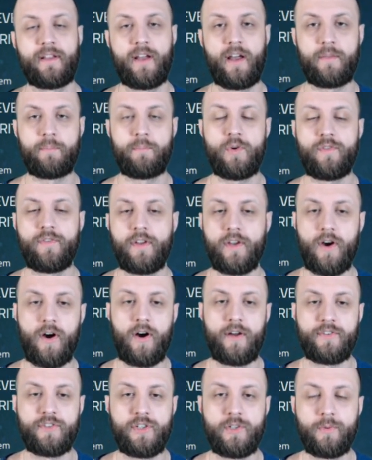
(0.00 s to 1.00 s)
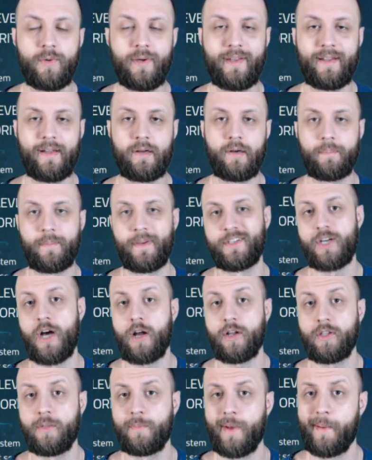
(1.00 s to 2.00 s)
Moving on to it, I'm going to
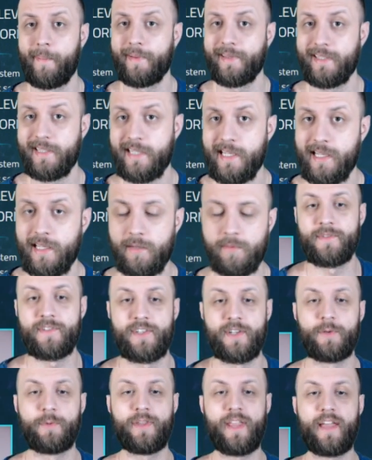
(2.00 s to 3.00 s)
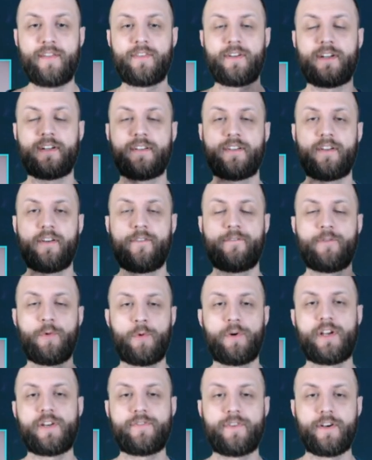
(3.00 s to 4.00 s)
talk a little bit about the team. So we have
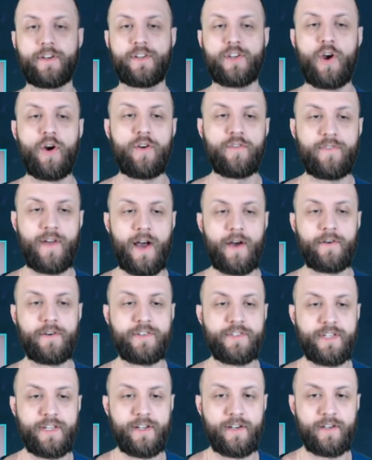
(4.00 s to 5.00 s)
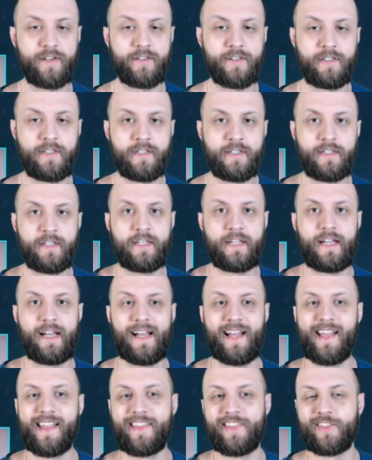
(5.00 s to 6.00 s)
4 different co-founders here.
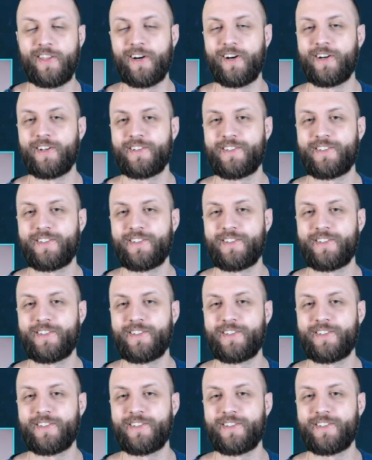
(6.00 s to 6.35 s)
The